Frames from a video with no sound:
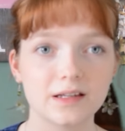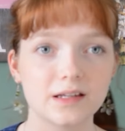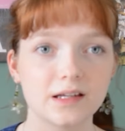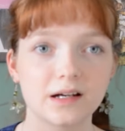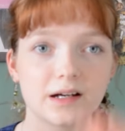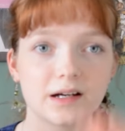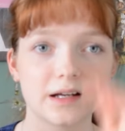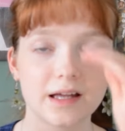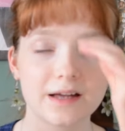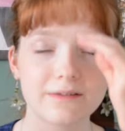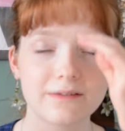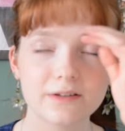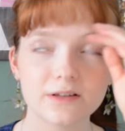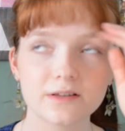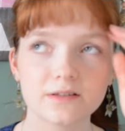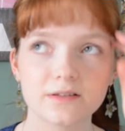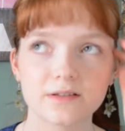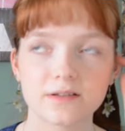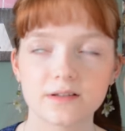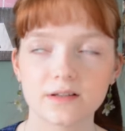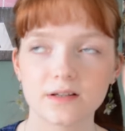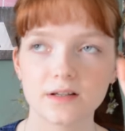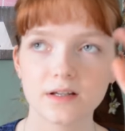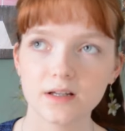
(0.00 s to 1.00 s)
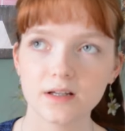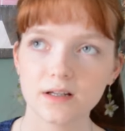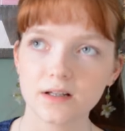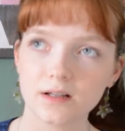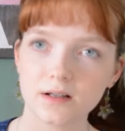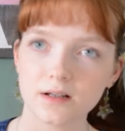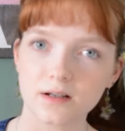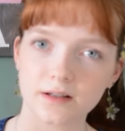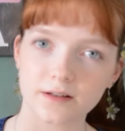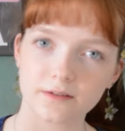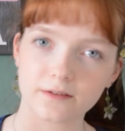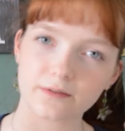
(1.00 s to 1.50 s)
I haven't
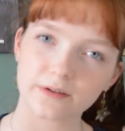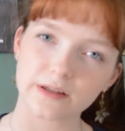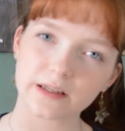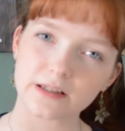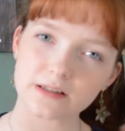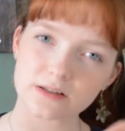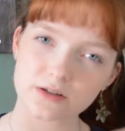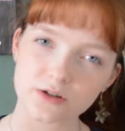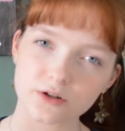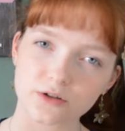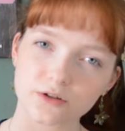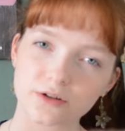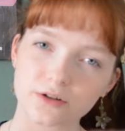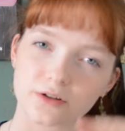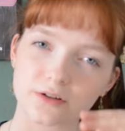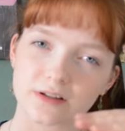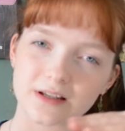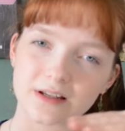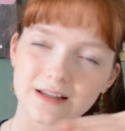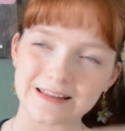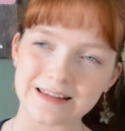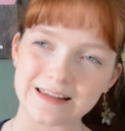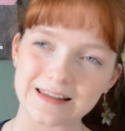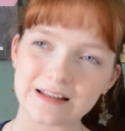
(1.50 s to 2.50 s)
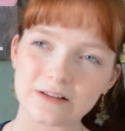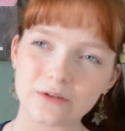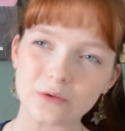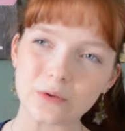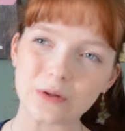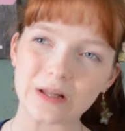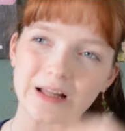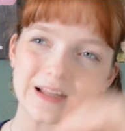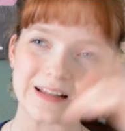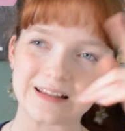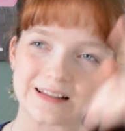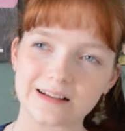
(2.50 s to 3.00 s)
kind of inserted a
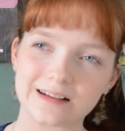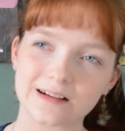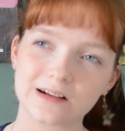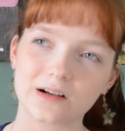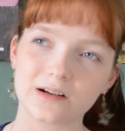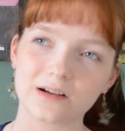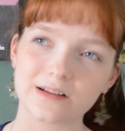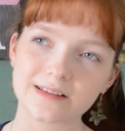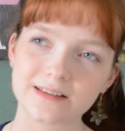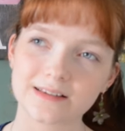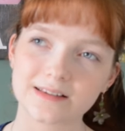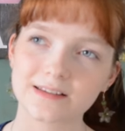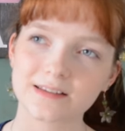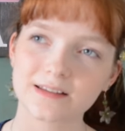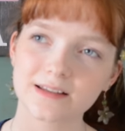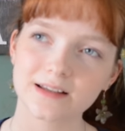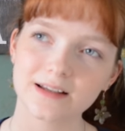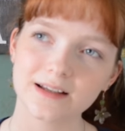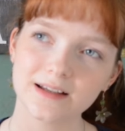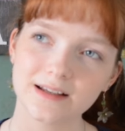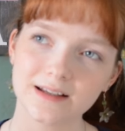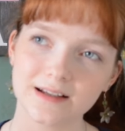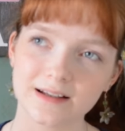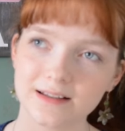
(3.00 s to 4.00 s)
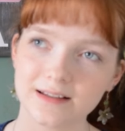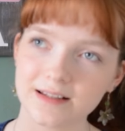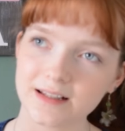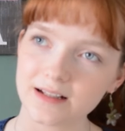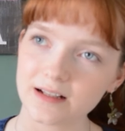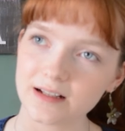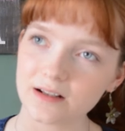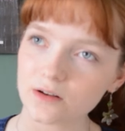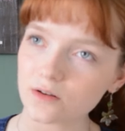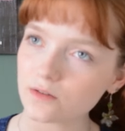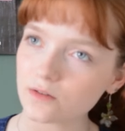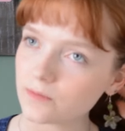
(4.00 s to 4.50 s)
needle and then cut a
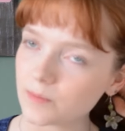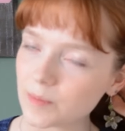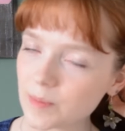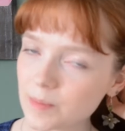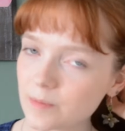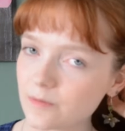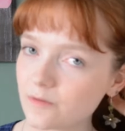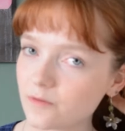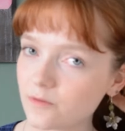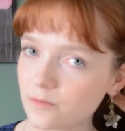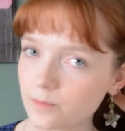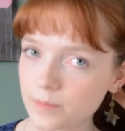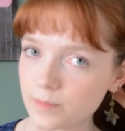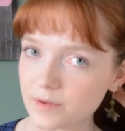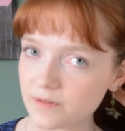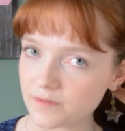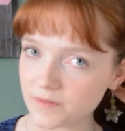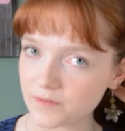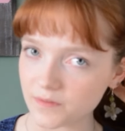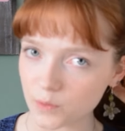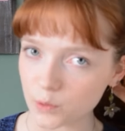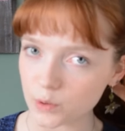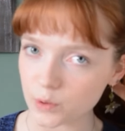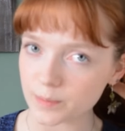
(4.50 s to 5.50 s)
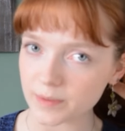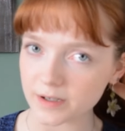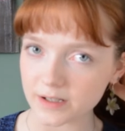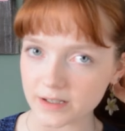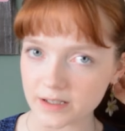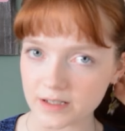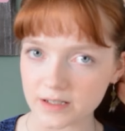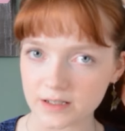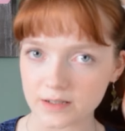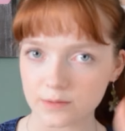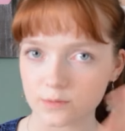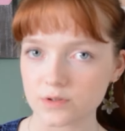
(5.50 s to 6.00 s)
knitting off before,
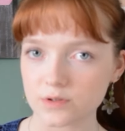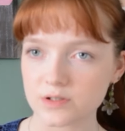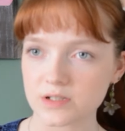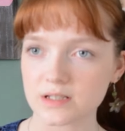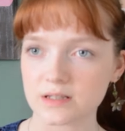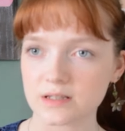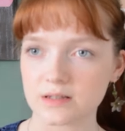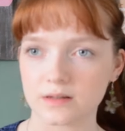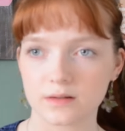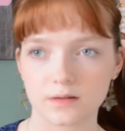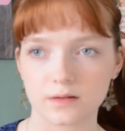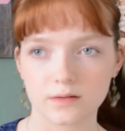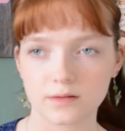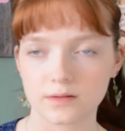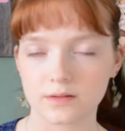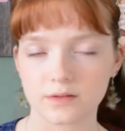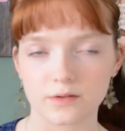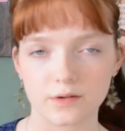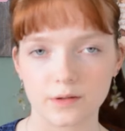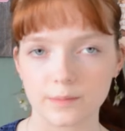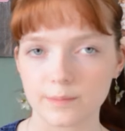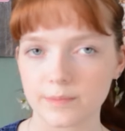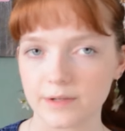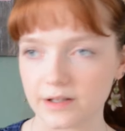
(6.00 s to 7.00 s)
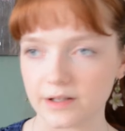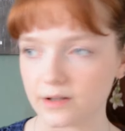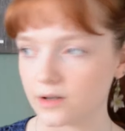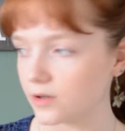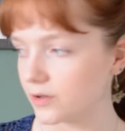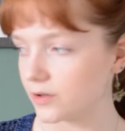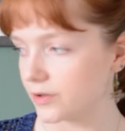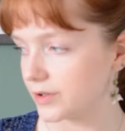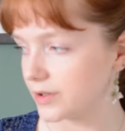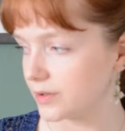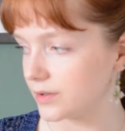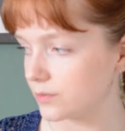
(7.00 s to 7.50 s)
but it wasn't terribly hard.